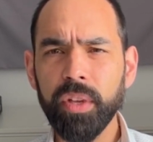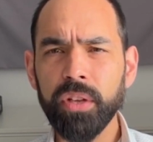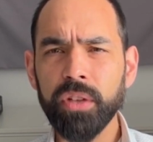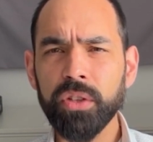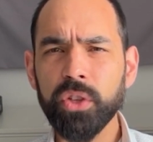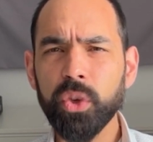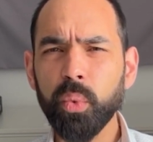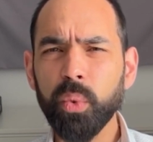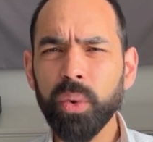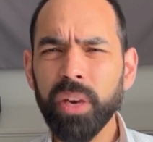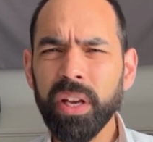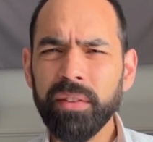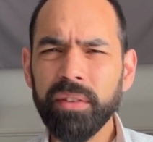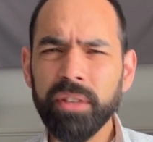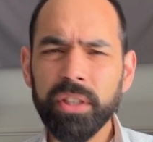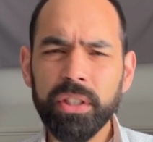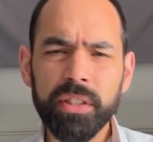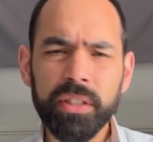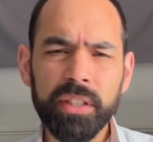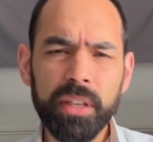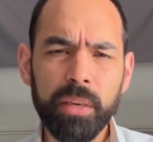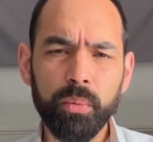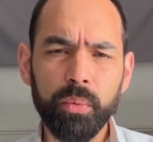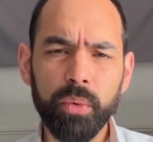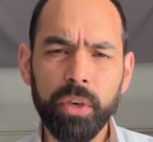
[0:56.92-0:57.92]
So whenever
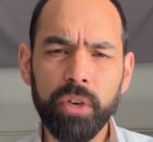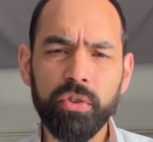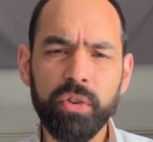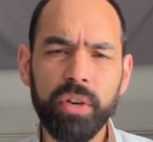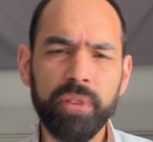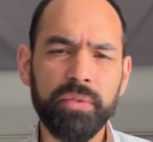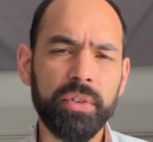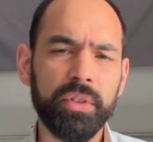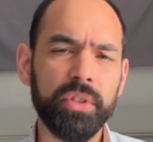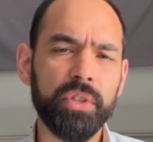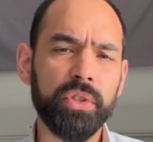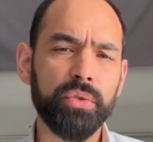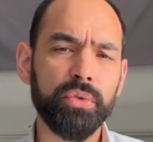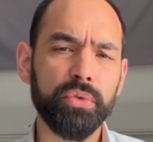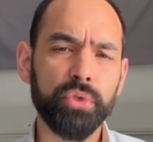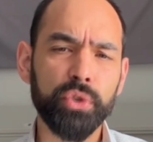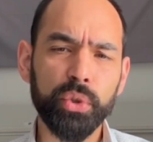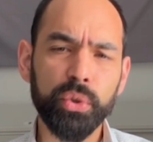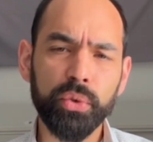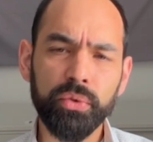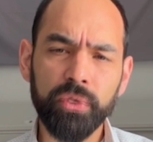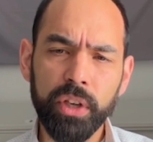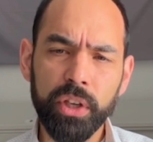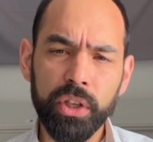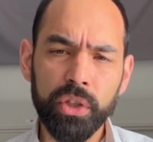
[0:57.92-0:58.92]
someone refers to
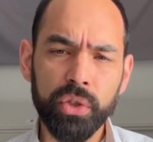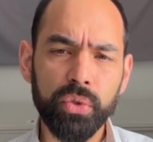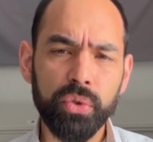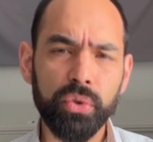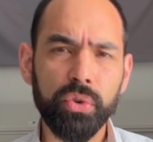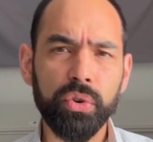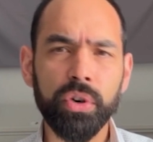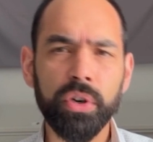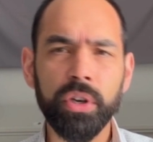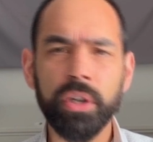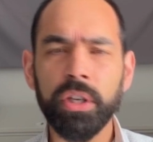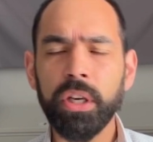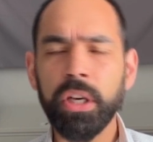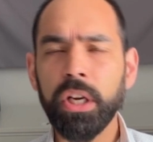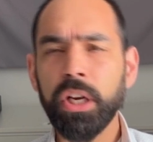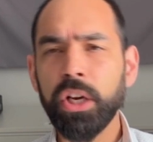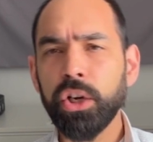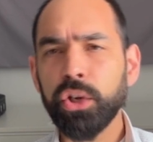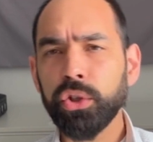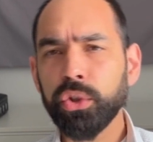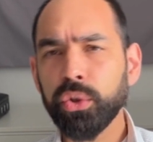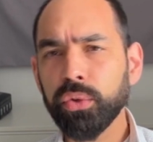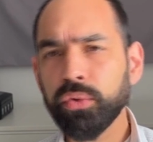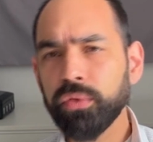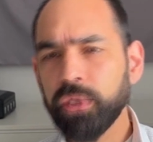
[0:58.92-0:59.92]
Schufa Score,
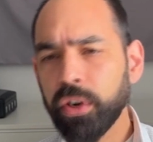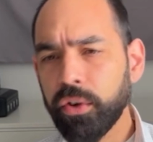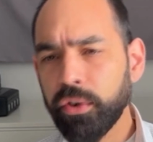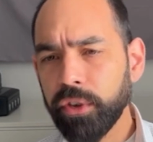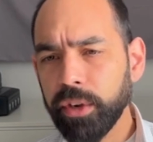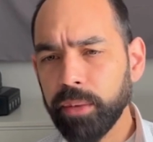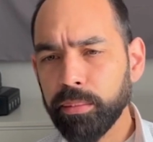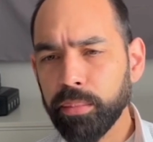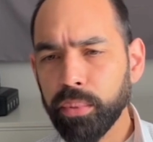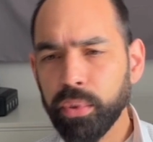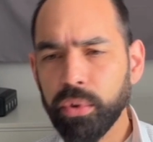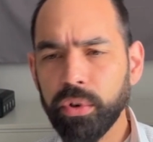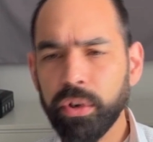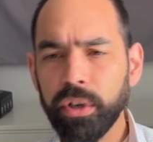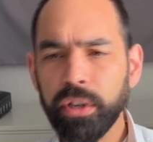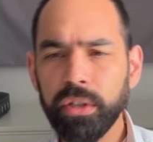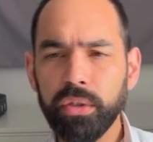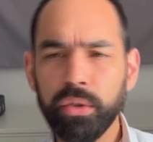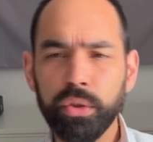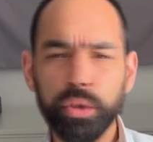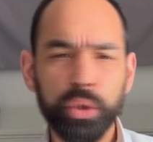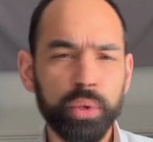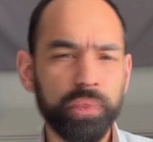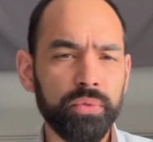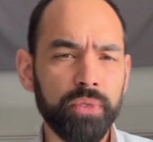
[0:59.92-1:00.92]
Schufa Report,
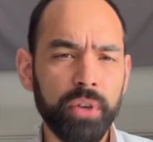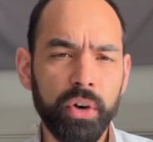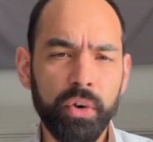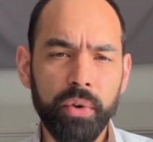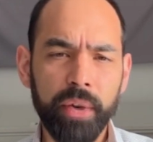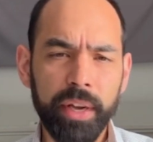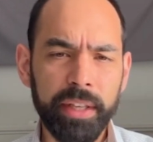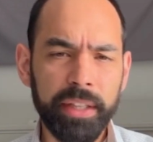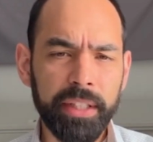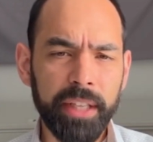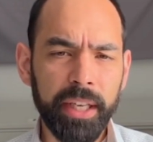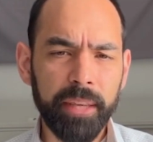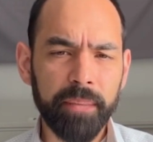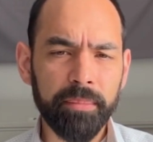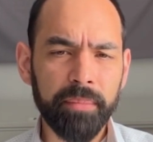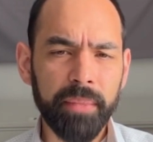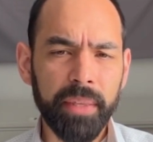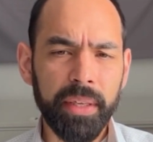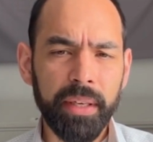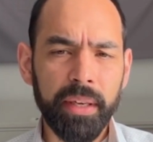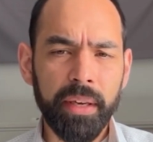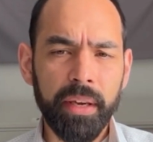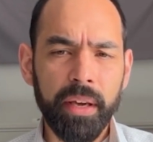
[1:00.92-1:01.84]
or Schufa Rating,